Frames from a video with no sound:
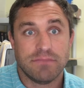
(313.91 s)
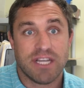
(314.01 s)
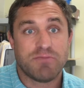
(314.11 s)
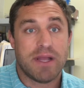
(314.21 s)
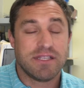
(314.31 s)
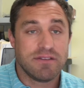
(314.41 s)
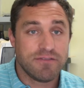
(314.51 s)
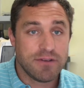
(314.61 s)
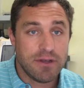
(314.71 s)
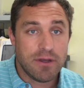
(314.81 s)

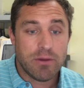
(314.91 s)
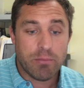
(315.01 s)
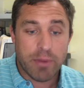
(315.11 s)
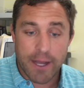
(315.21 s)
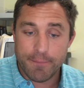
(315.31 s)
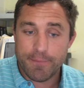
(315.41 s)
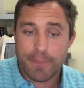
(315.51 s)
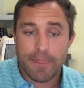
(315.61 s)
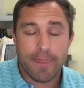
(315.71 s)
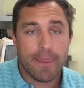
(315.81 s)
expensive, but
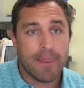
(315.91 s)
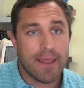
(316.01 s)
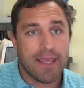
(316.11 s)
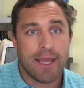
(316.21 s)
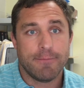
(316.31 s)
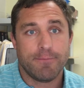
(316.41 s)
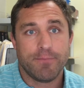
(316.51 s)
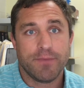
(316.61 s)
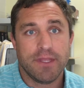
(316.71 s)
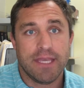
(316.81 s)
again,
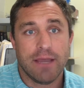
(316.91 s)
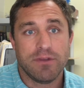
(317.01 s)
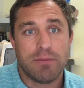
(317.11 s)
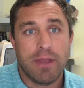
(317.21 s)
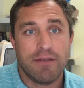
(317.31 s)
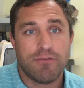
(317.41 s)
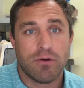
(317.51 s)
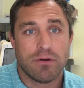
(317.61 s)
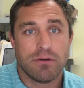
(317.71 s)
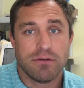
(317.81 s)
you get what you pay
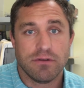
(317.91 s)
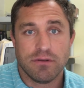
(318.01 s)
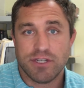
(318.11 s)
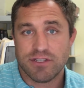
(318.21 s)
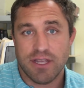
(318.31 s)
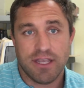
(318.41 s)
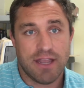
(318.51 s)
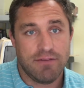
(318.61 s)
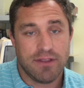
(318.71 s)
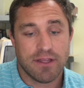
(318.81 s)
for, just like
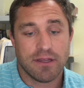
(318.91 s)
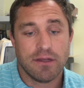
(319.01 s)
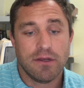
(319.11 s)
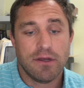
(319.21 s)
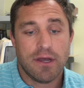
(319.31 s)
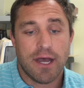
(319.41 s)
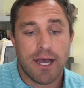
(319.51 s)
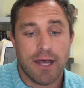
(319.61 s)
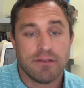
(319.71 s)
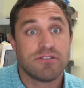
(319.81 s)
everything.
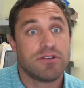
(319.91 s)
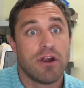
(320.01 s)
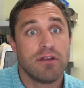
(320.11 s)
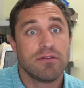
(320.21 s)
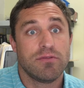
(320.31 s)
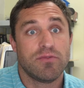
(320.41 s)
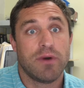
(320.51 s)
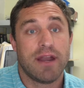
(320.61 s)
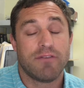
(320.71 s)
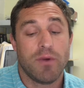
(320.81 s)
This is Garth with
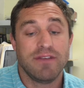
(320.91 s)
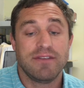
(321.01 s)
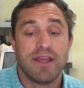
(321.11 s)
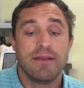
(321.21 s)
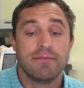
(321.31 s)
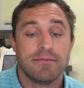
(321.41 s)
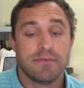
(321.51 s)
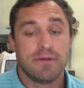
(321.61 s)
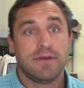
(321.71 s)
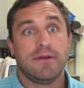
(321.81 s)
Whatever Wednesday.
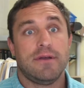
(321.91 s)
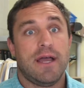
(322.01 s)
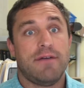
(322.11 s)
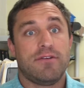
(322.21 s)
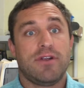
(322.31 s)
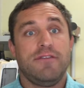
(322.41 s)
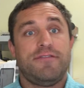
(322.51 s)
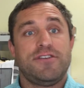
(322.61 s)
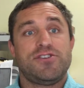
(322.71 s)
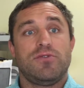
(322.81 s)
Have a great
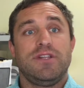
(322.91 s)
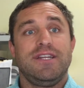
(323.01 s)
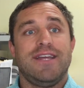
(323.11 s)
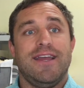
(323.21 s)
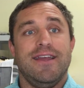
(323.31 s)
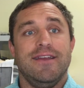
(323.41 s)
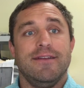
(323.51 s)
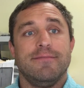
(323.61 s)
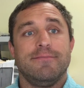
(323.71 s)
fish oily day.